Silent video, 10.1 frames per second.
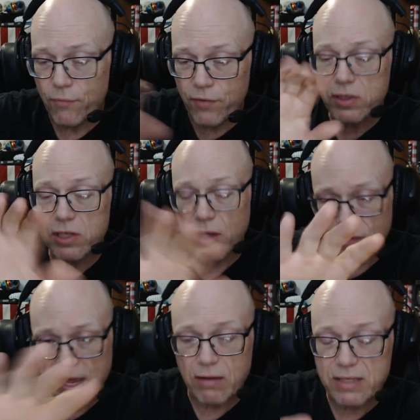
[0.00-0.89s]
First off,
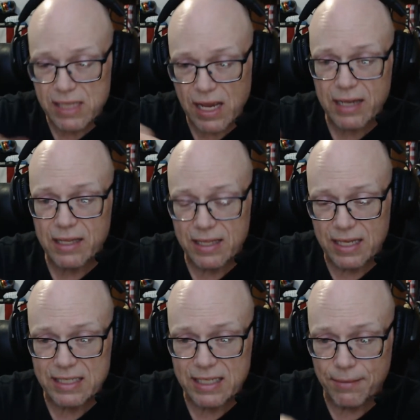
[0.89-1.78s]
outside the
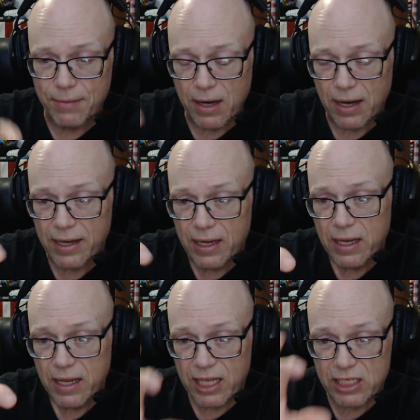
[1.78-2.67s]
DCMI,
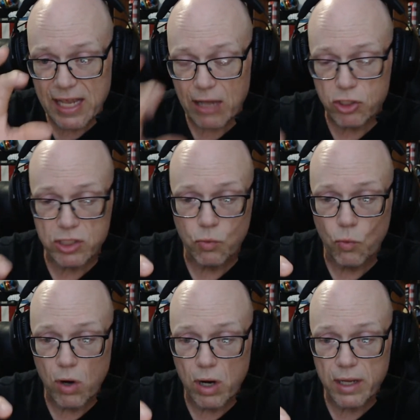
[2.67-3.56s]
it's now just
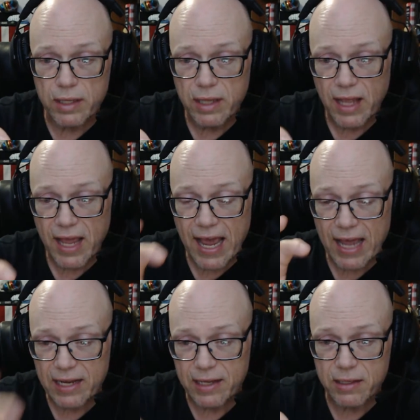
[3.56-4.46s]
one
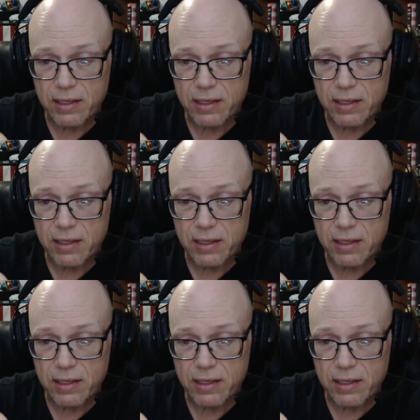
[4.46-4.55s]
added